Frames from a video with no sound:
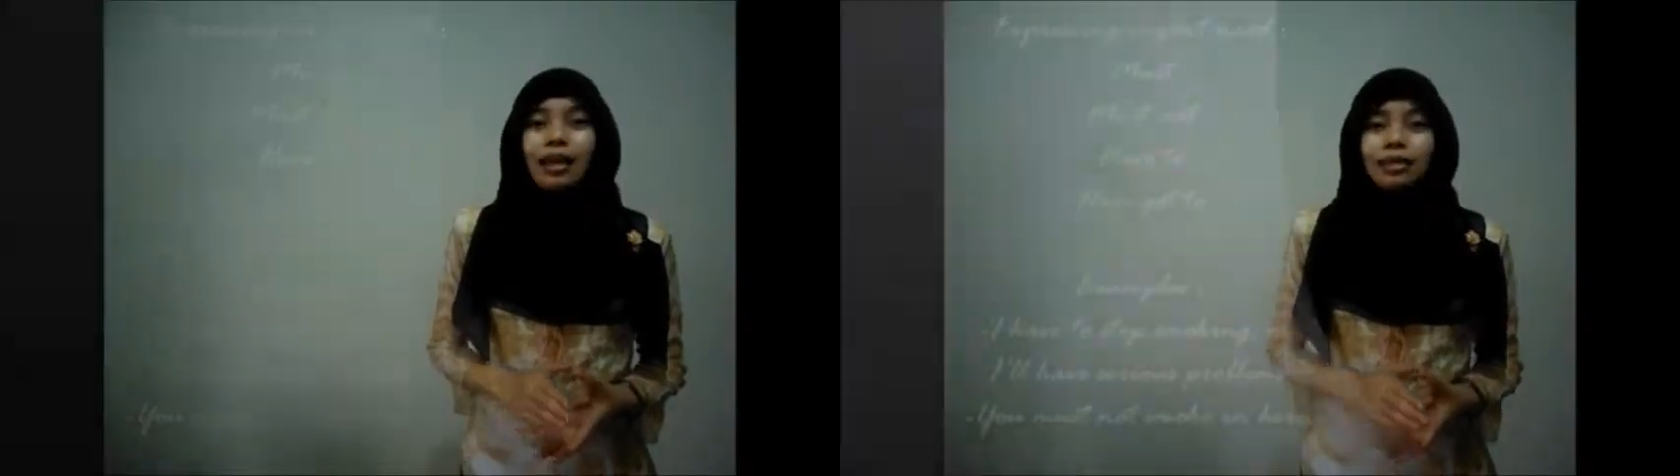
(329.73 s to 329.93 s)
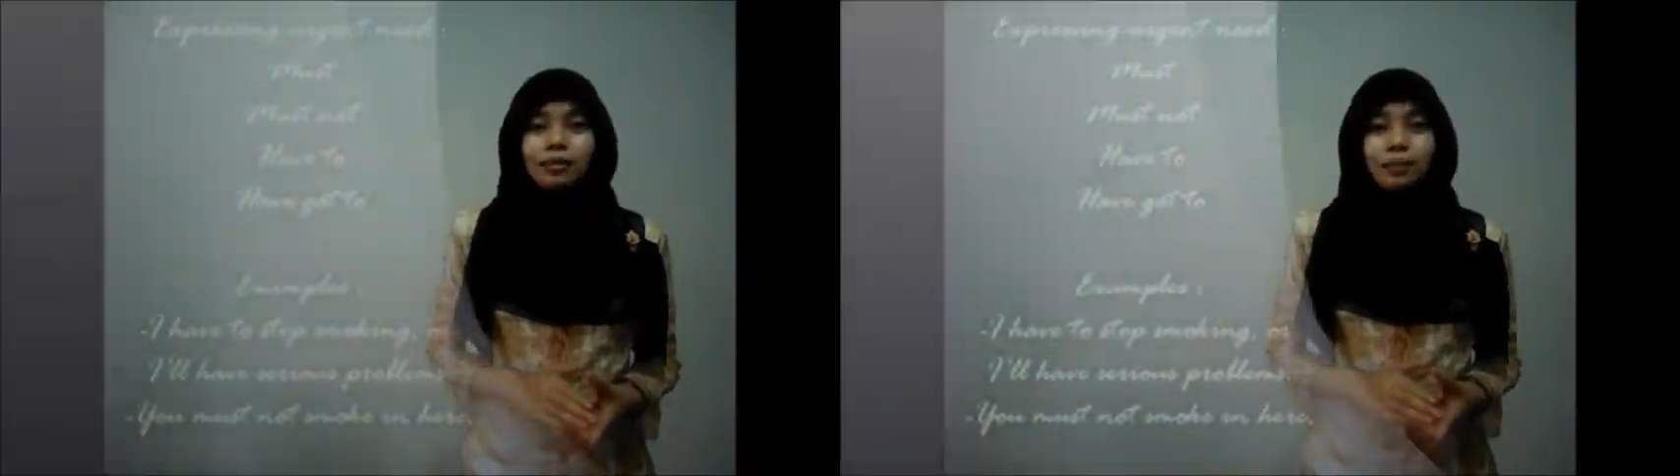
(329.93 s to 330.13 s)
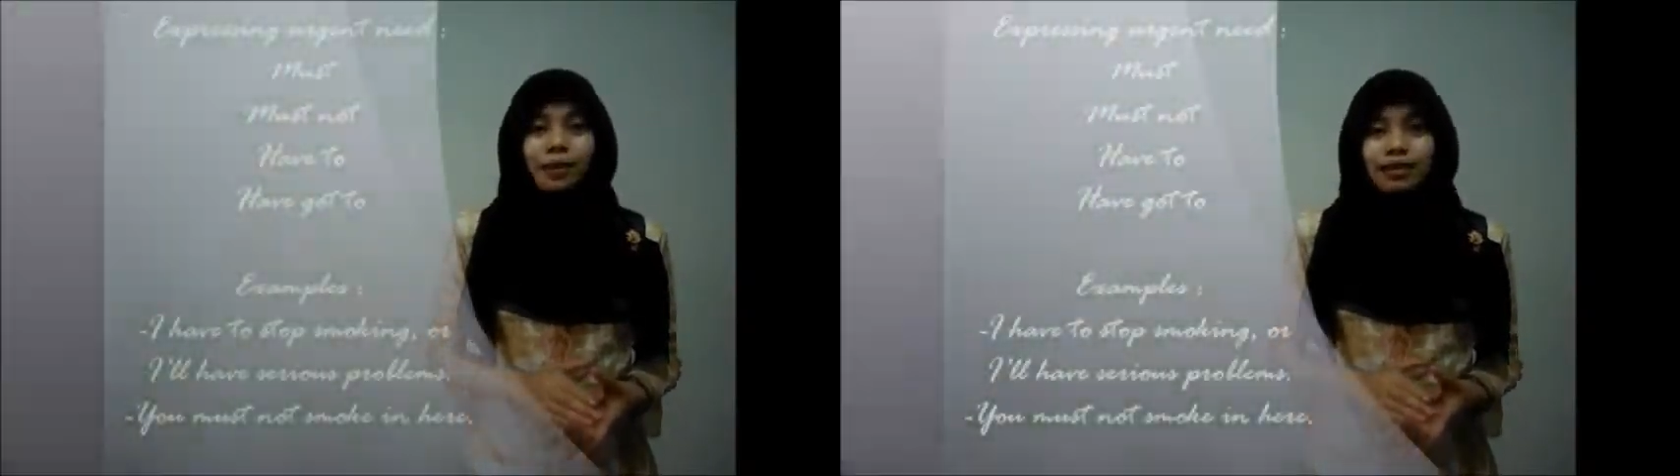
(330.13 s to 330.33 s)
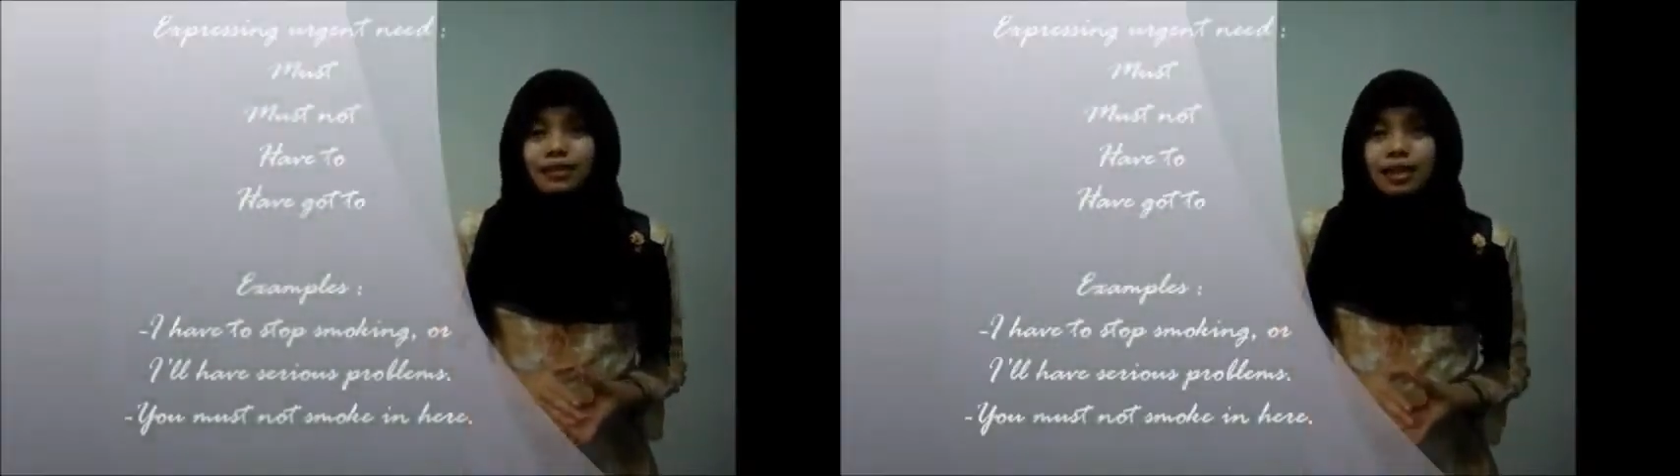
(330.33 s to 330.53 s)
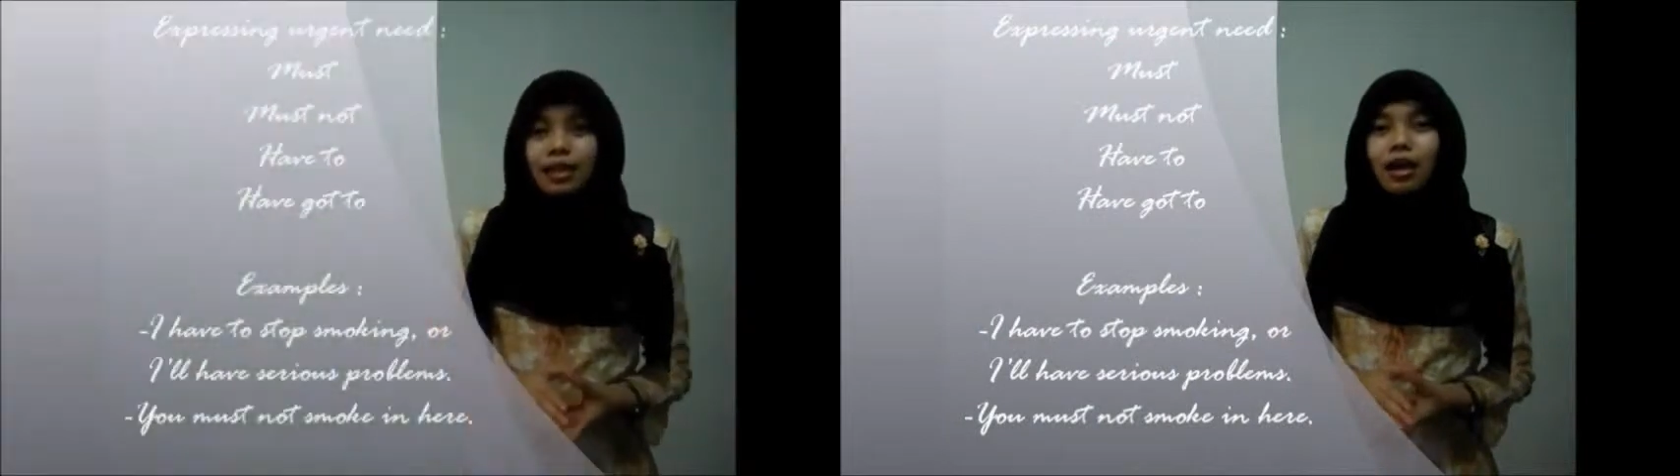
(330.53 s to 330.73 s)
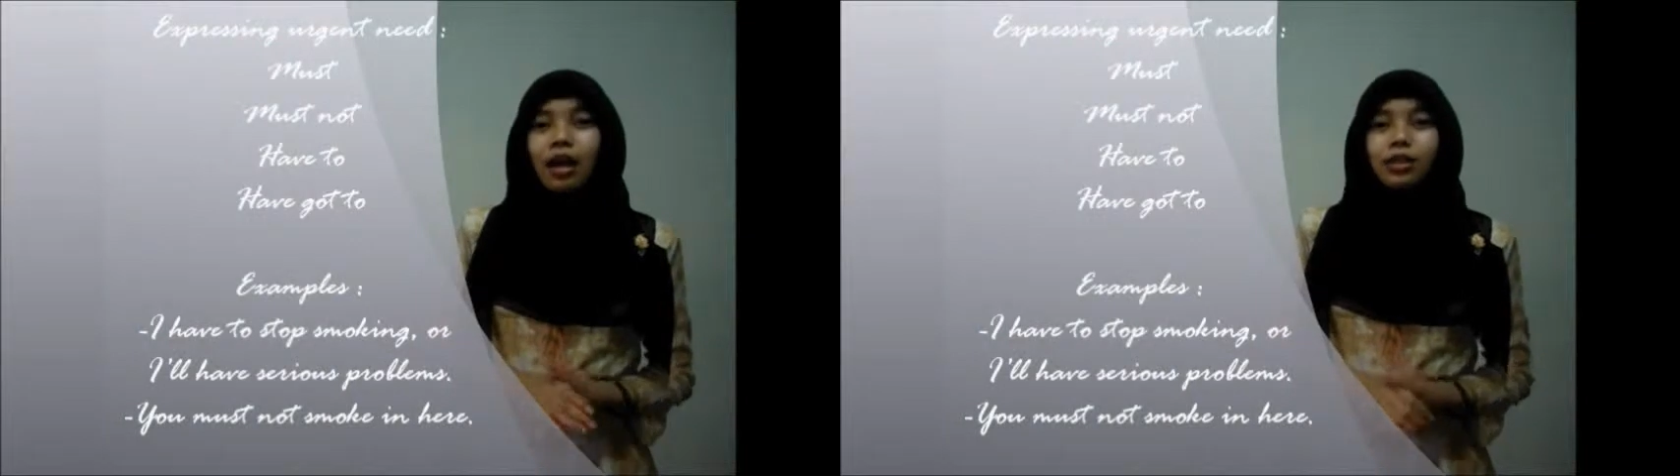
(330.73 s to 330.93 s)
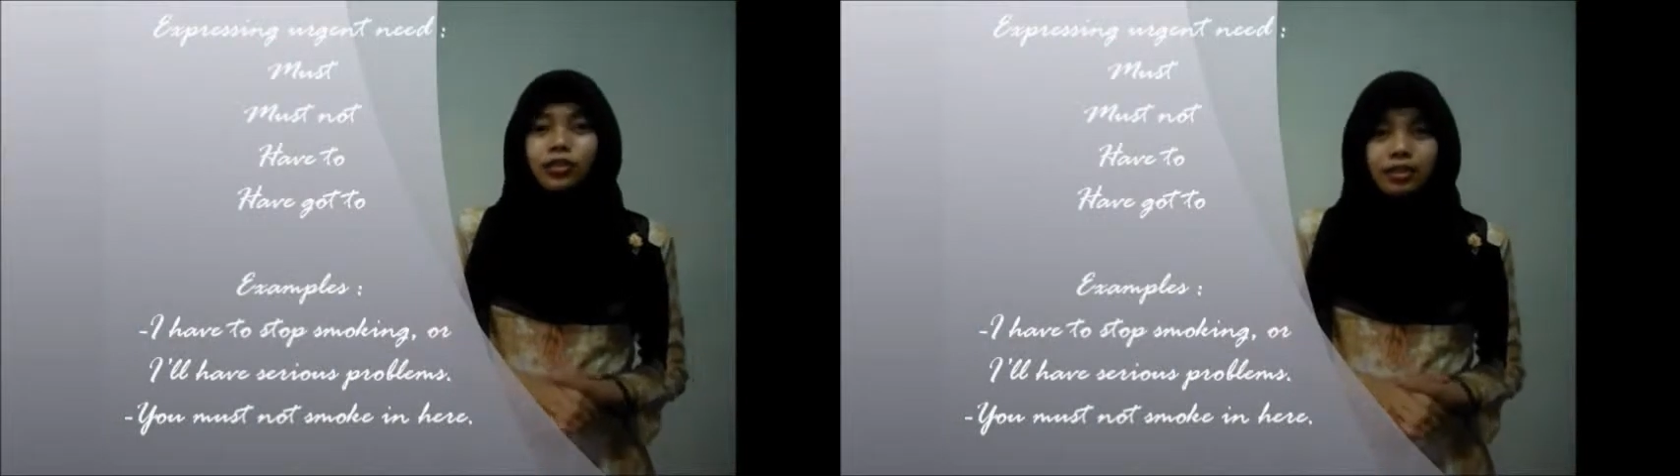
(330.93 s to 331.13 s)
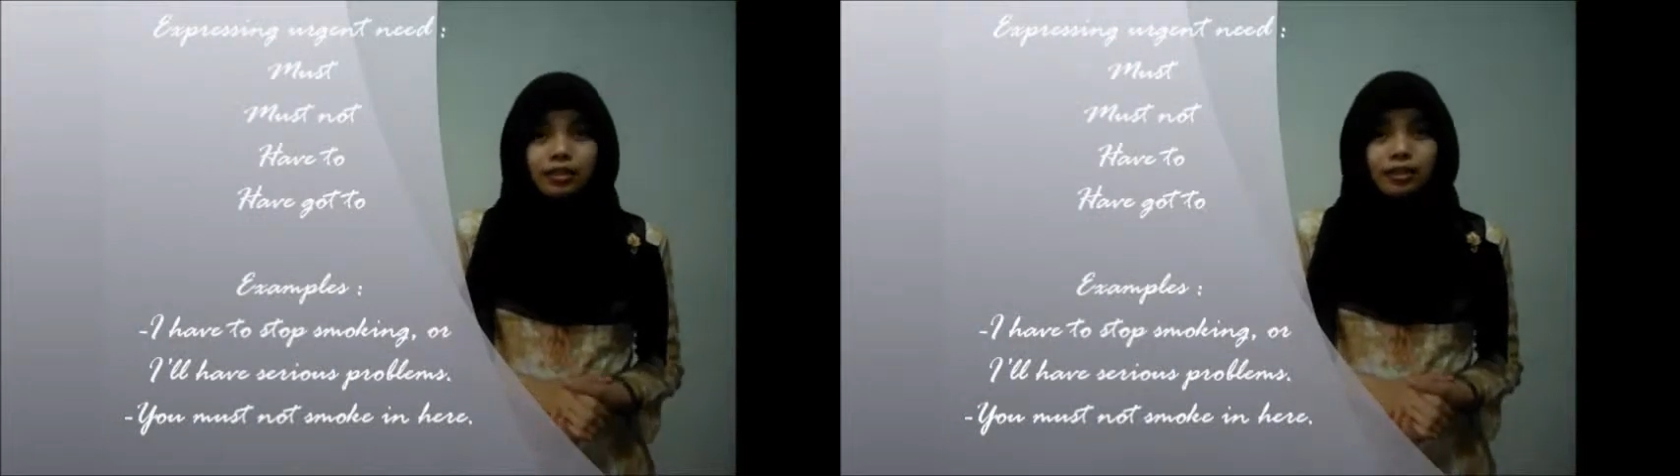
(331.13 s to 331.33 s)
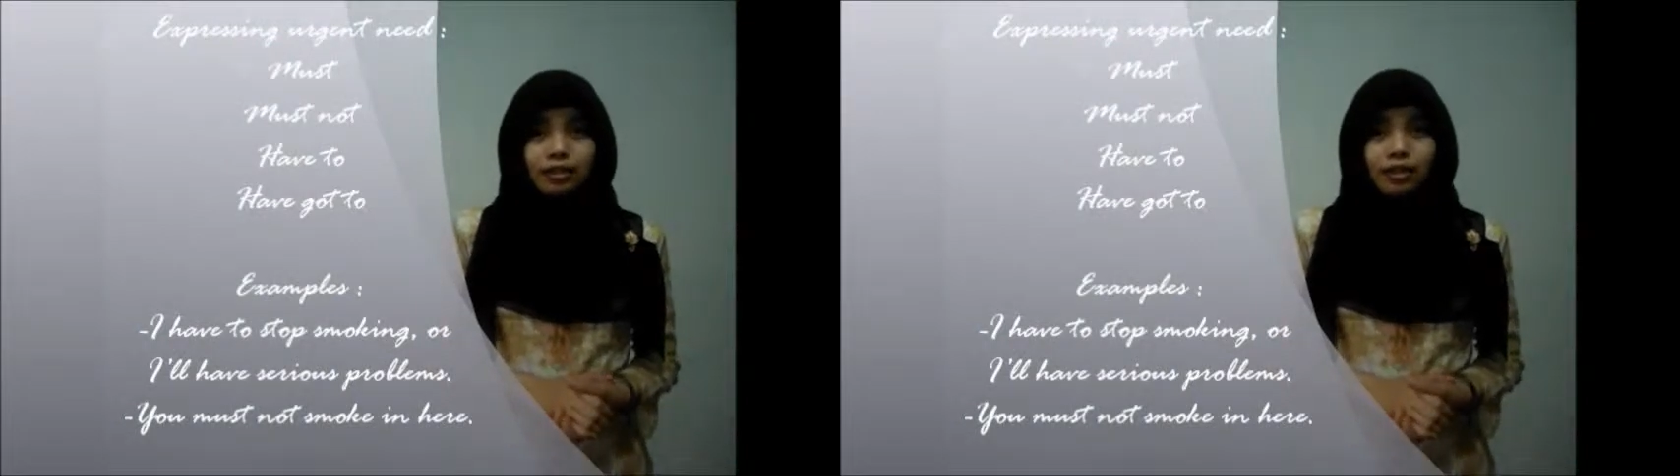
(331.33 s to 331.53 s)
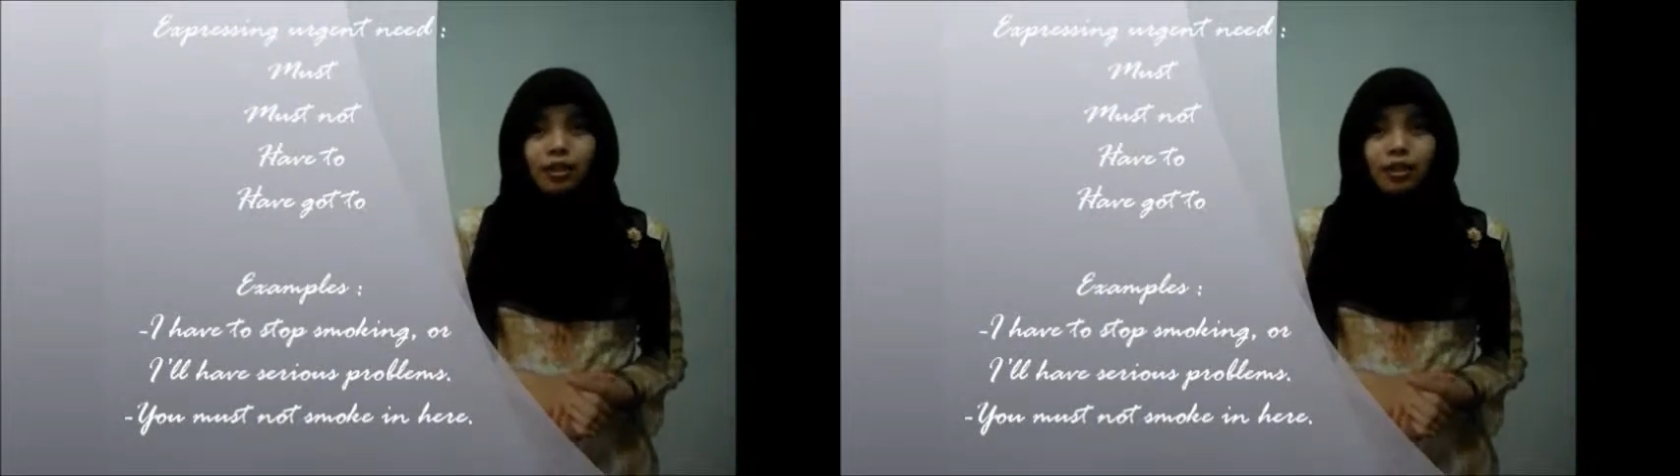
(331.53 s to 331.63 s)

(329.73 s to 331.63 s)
expressing alternate,